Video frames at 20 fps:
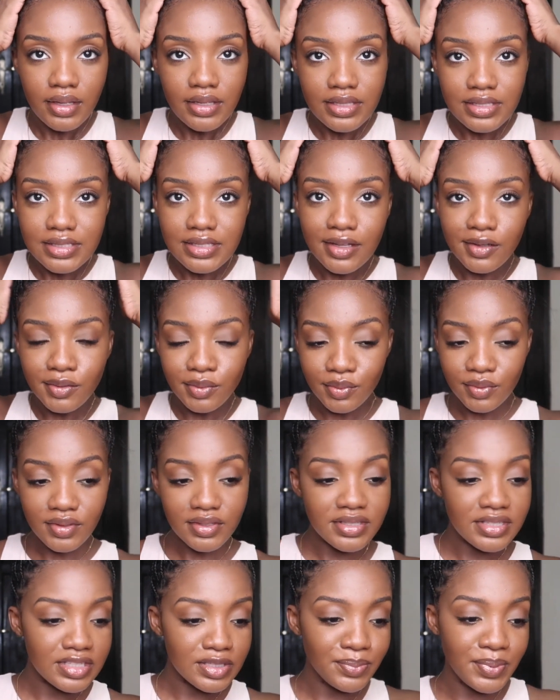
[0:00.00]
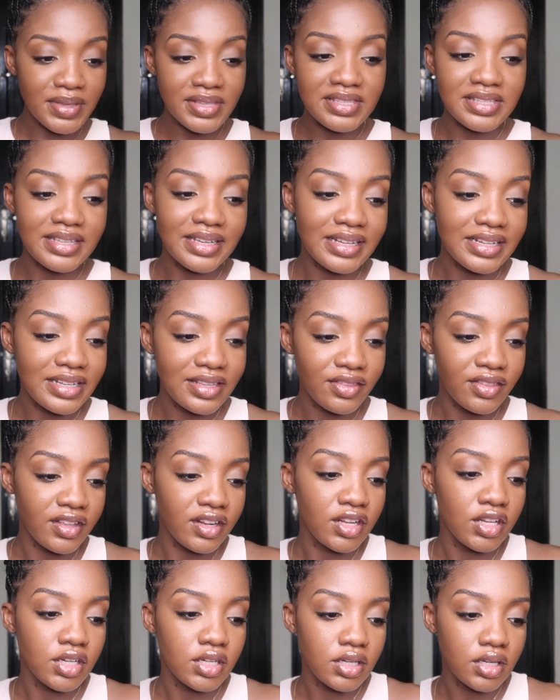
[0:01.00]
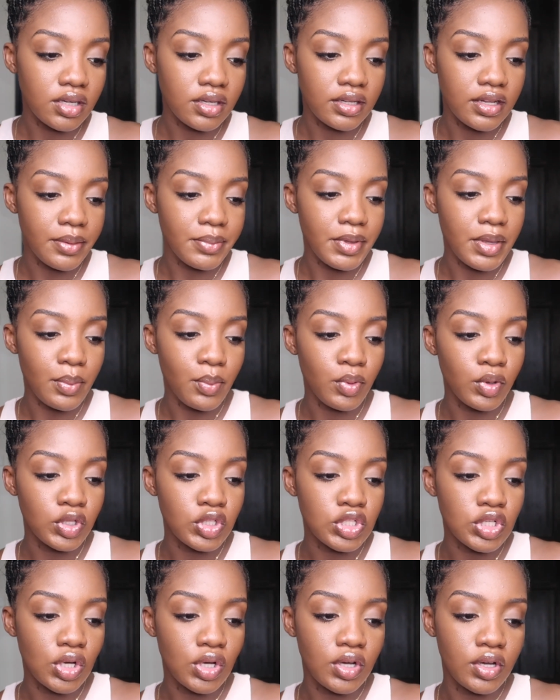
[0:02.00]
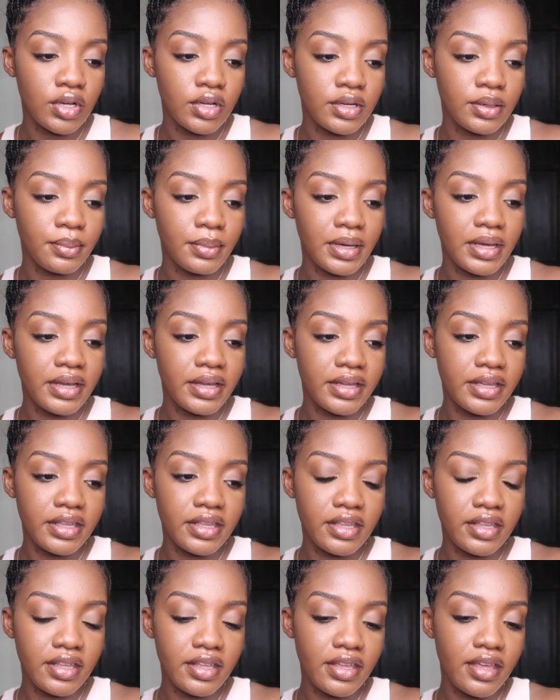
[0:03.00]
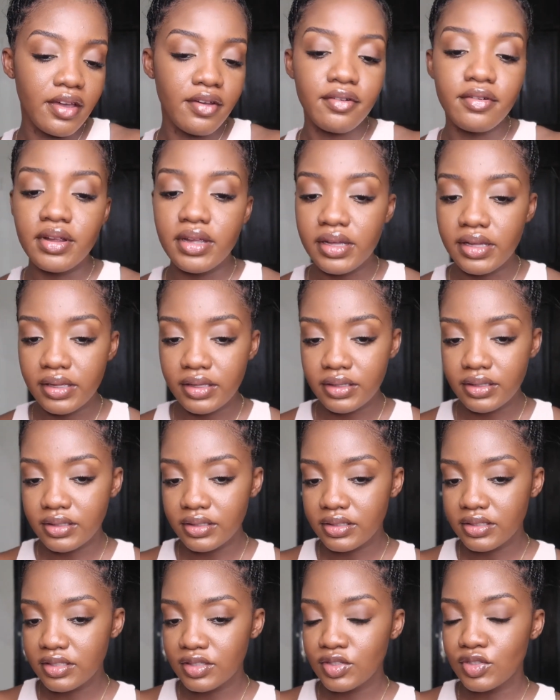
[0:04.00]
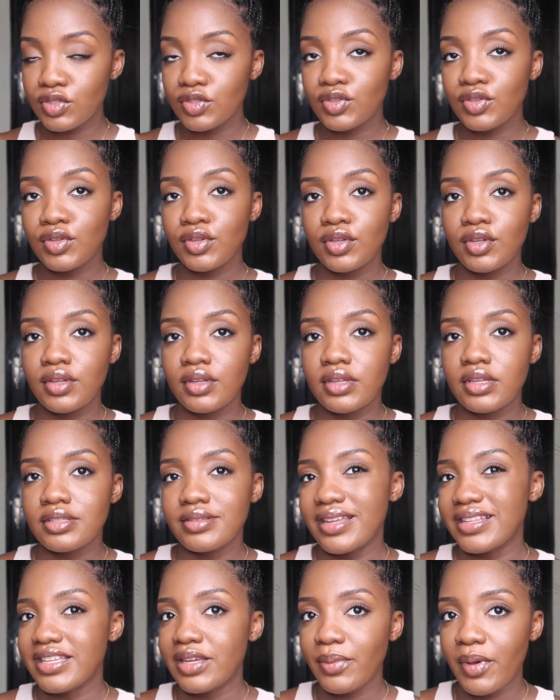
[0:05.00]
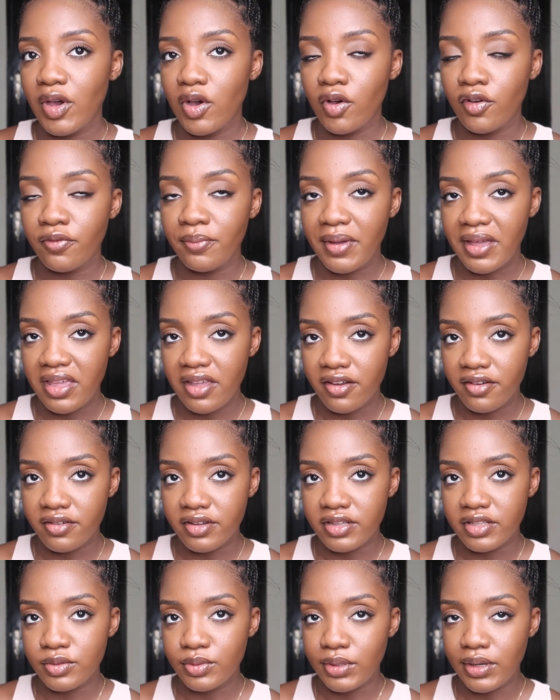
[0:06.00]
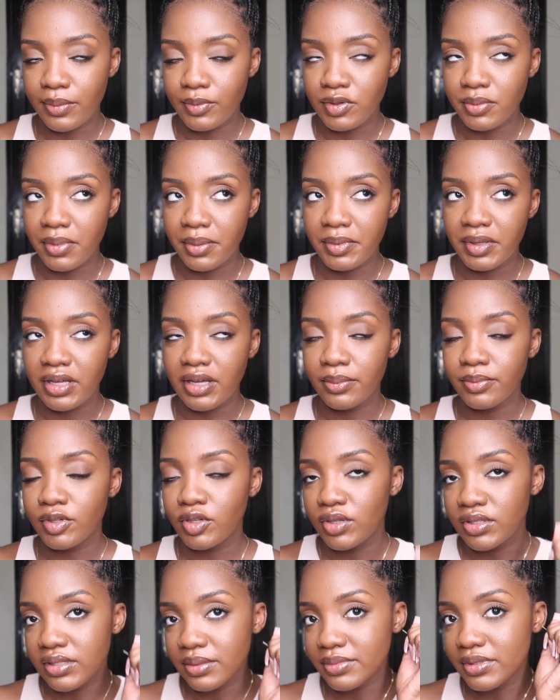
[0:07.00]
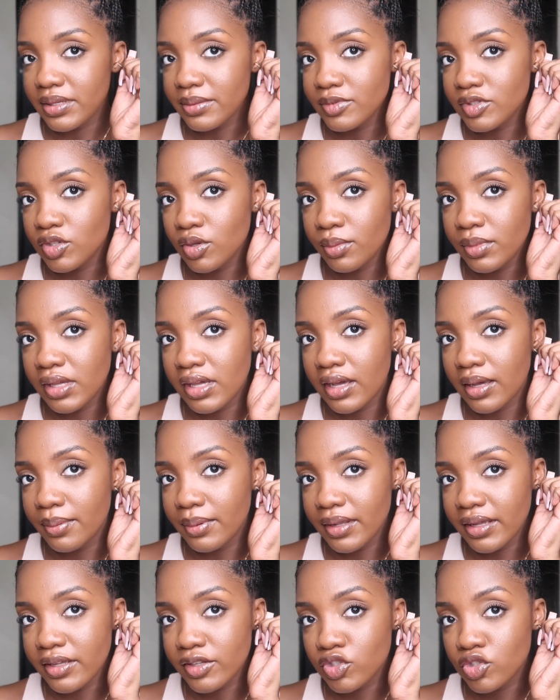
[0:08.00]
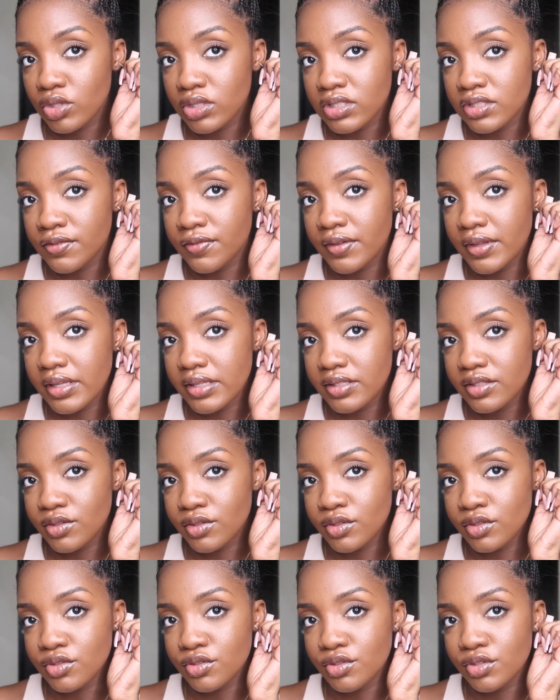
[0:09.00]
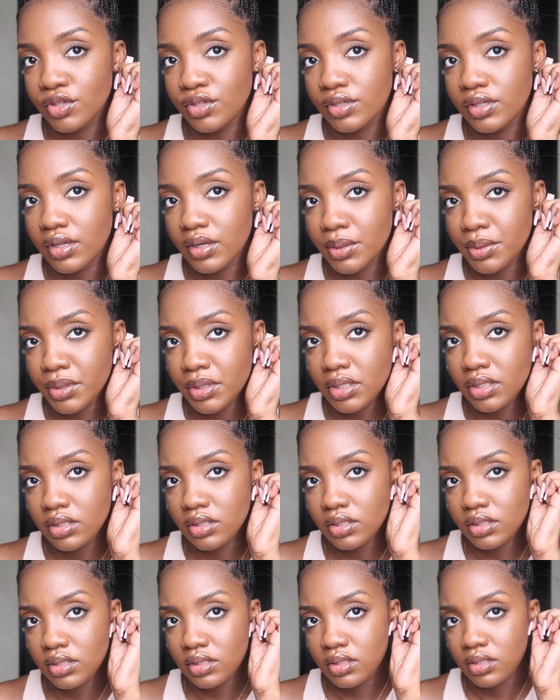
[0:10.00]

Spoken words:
So this is basically the look. Let me put on my earrings. So I take off my earrings when I'm doing my makeup because sometimes your makeup like transfers onto your earrings.